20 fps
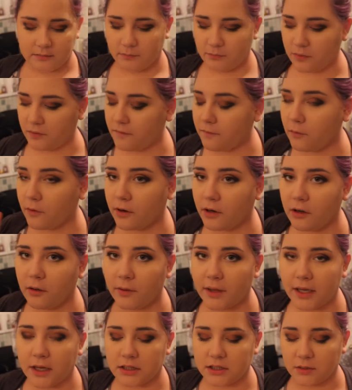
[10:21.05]
Before
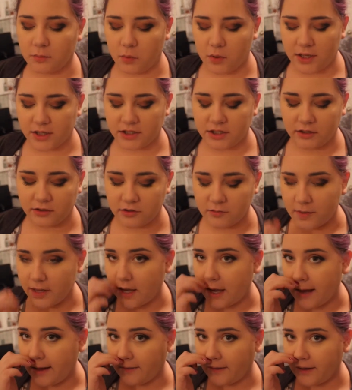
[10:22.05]
going on to blush, I'll do my
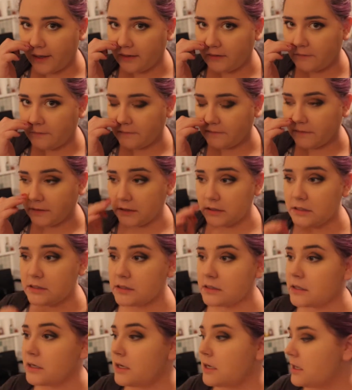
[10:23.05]
highlight
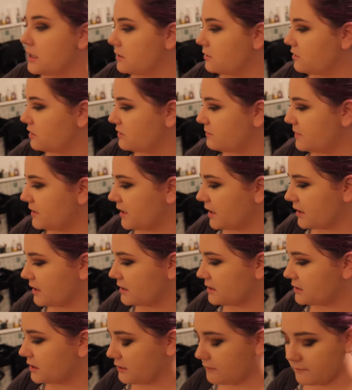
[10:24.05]
first, just
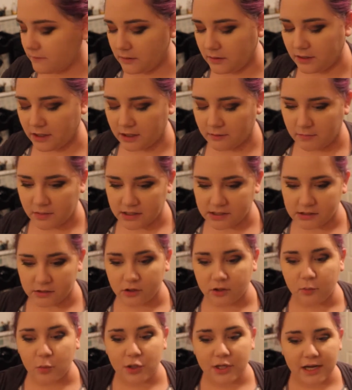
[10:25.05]
because I feel like it makes it
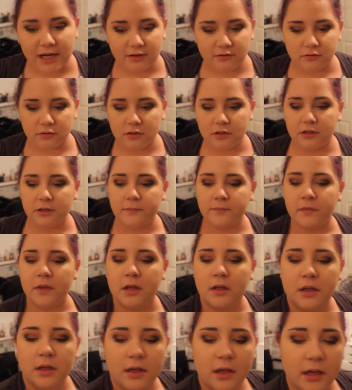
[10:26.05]
look more natural.
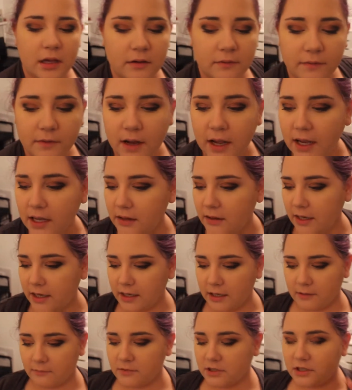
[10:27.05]
And for
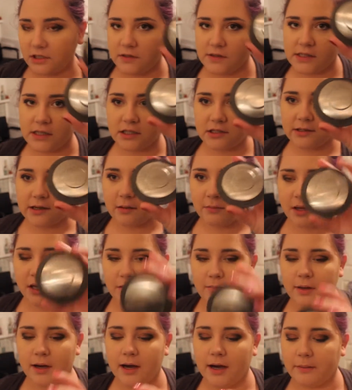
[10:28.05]
highlight, I'm just using
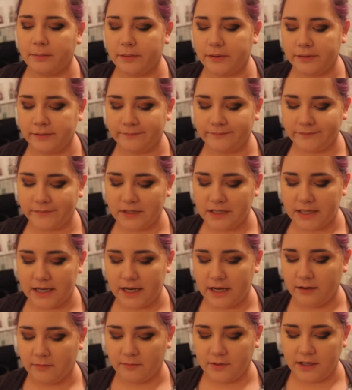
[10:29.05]
Champagne Pop
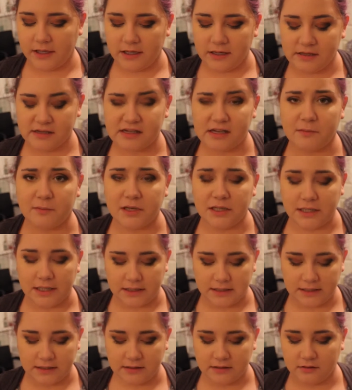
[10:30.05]
today because I'm
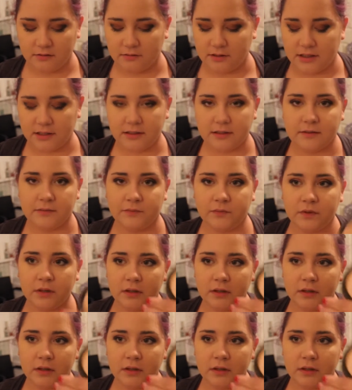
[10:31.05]
addicted to it.